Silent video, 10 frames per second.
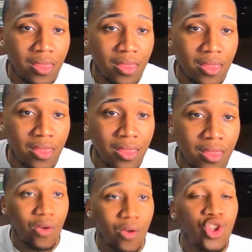not back on
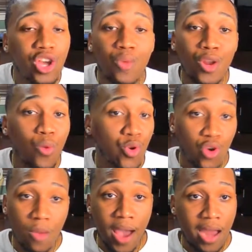camera. Jennie, we don't want
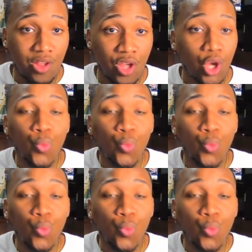your apology.